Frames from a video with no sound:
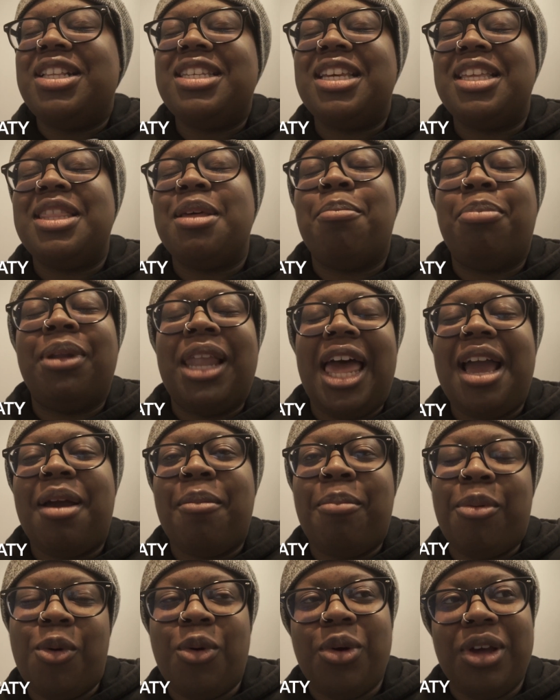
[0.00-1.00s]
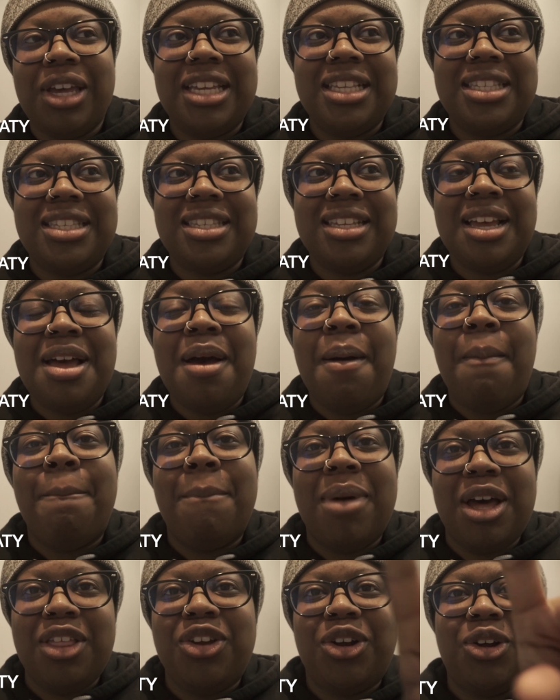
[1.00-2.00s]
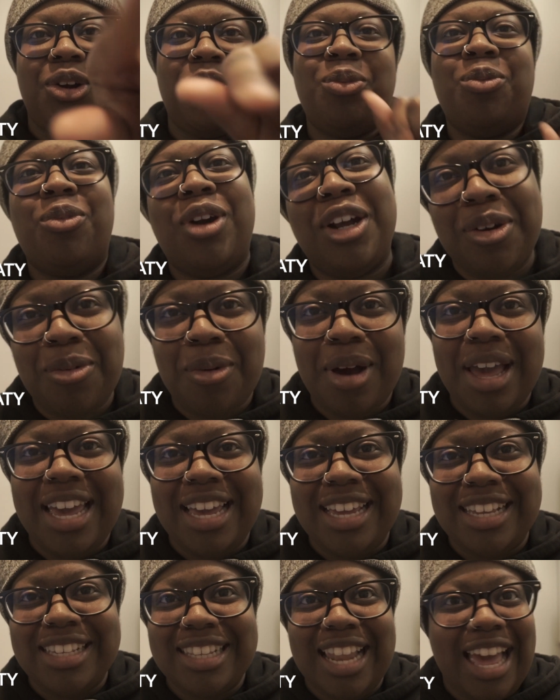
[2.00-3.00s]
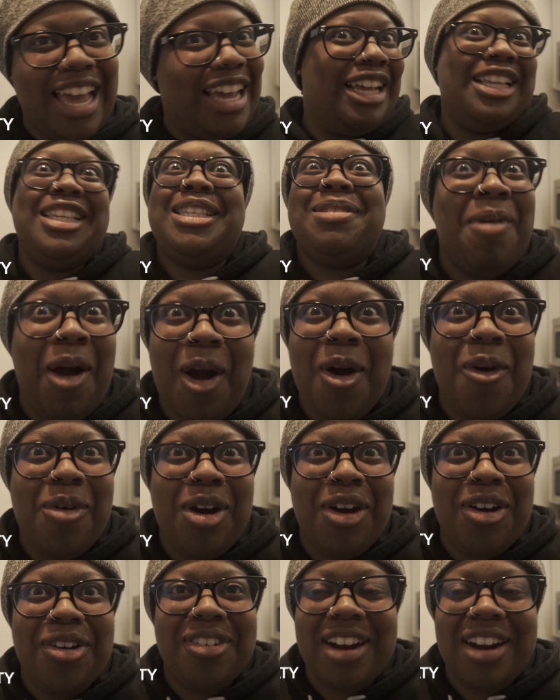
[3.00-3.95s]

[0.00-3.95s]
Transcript: the black boy's mother on Runaways. Like, small world,